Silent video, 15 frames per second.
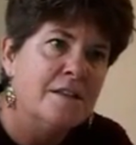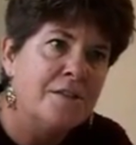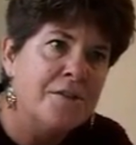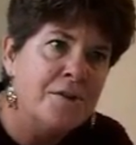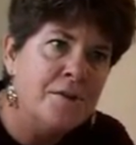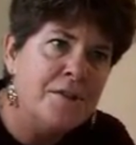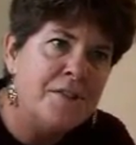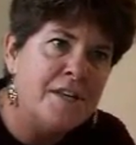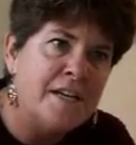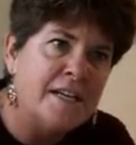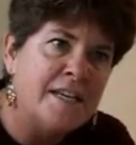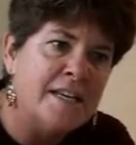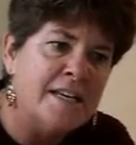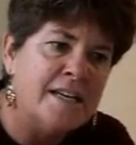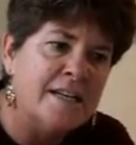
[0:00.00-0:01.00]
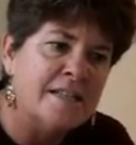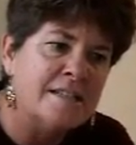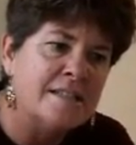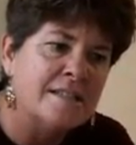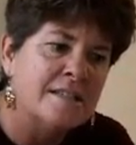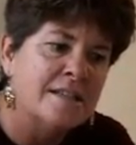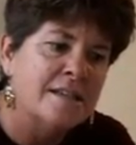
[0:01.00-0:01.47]
The third thing
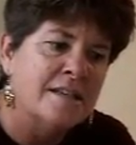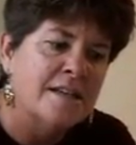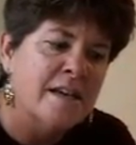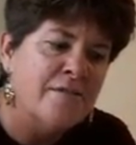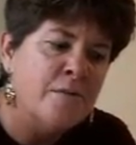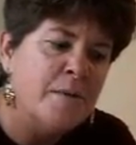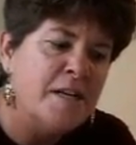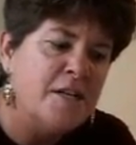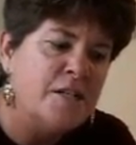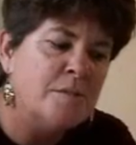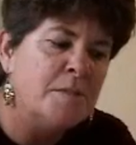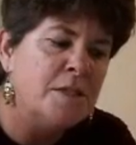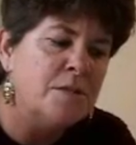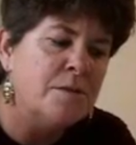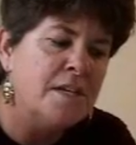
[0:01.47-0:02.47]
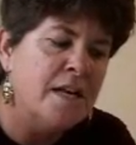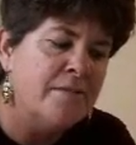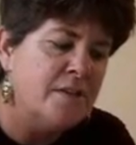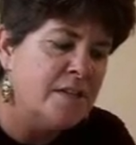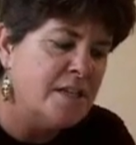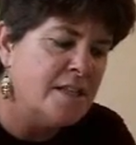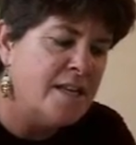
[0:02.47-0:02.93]
is everybody should be doing
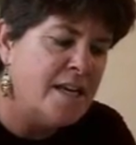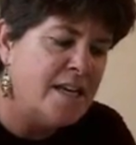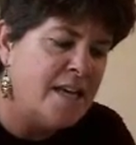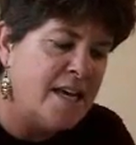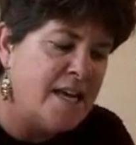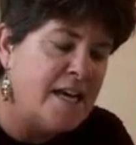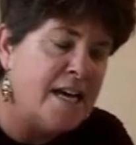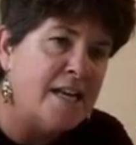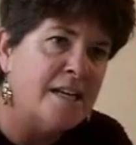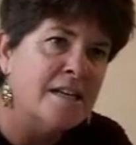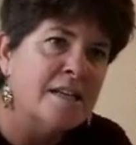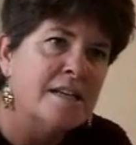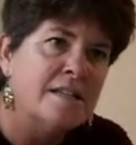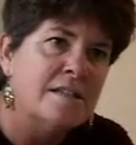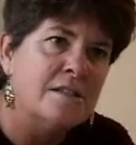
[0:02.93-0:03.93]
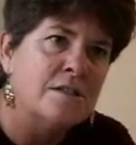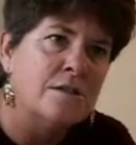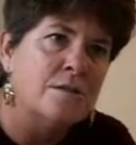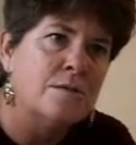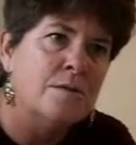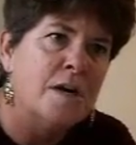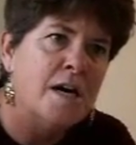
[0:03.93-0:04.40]
everything they can
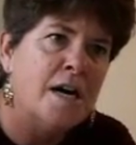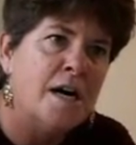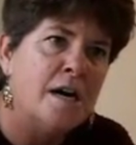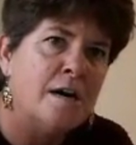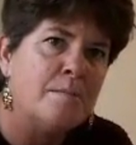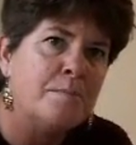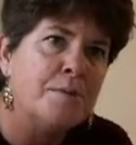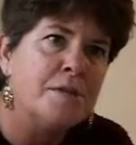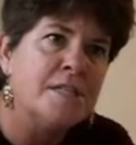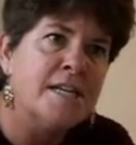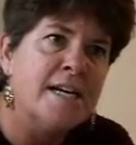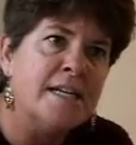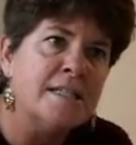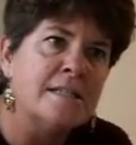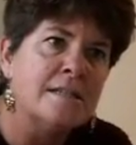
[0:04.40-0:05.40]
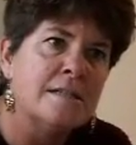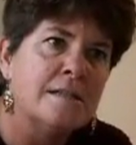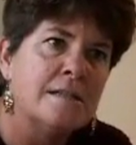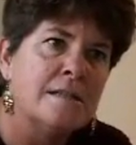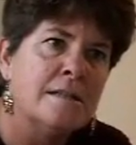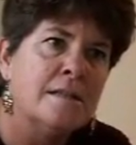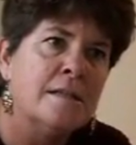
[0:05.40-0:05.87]
to protect
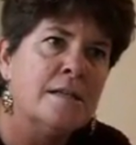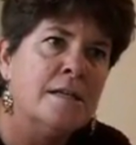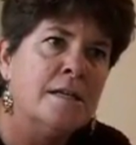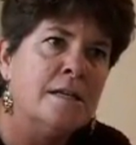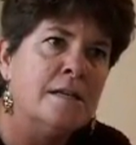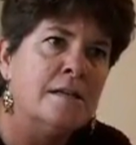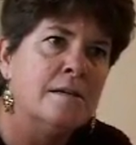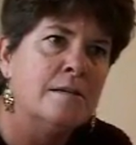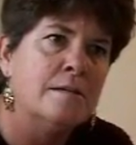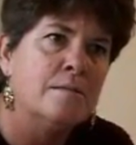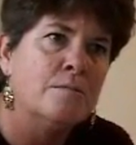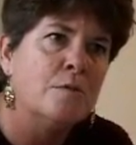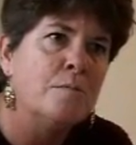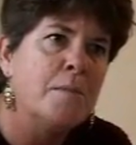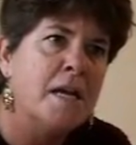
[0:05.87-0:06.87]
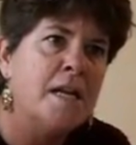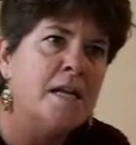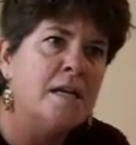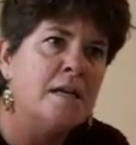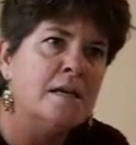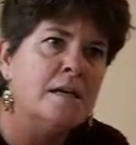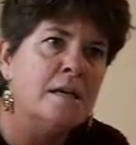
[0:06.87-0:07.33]
the
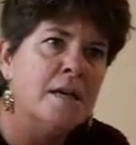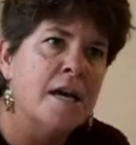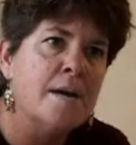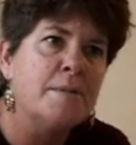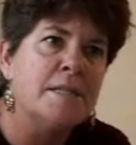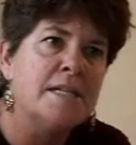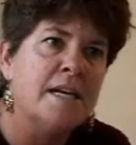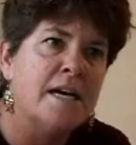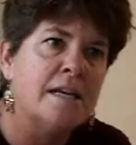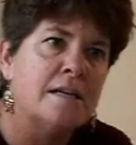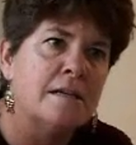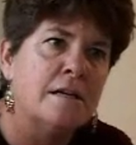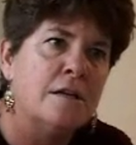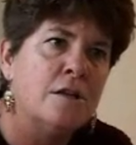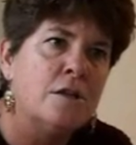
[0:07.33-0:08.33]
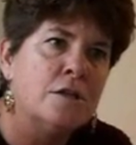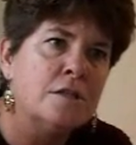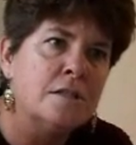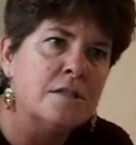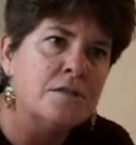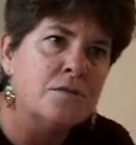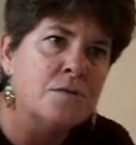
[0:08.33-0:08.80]
remaining habitat
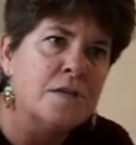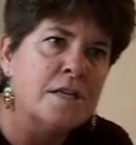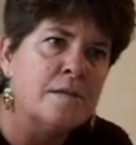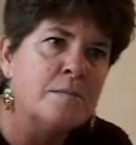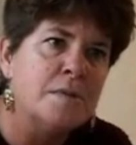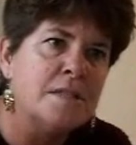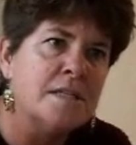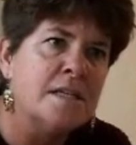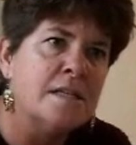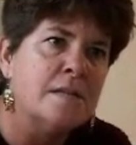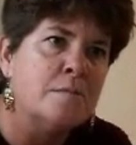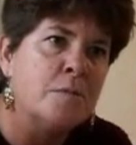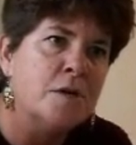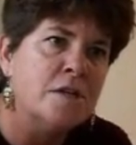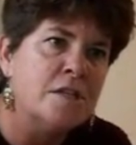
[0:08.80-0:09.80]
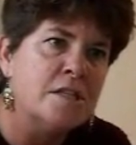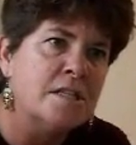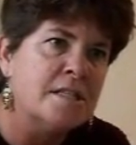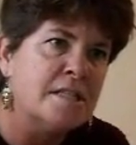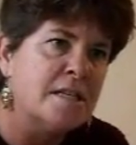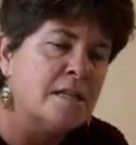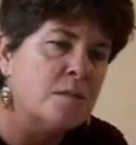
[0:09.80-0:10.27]
along the streams and in the
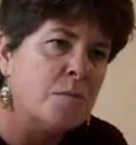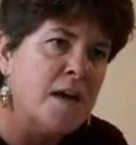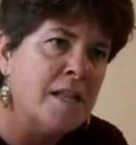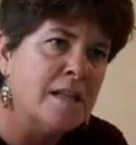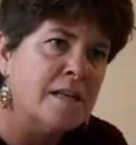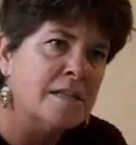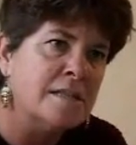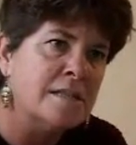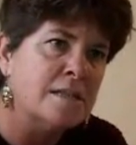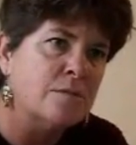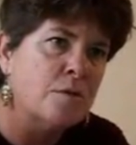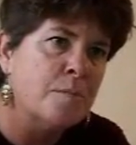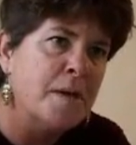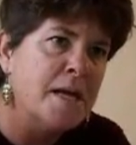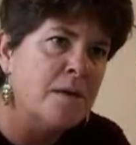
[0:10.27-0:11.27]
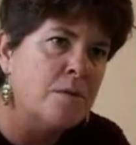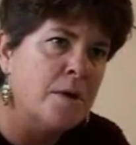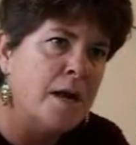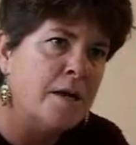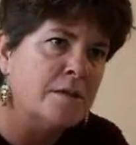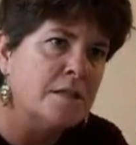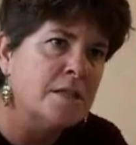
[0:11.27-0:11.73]
marshes and in the wetlands that remain
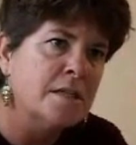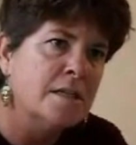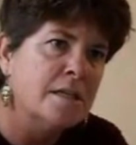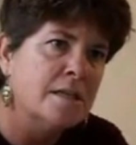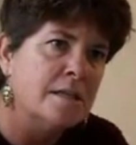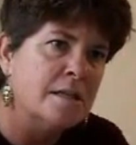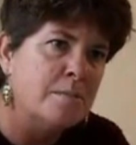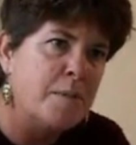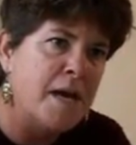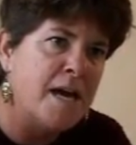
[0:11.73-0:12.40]
around the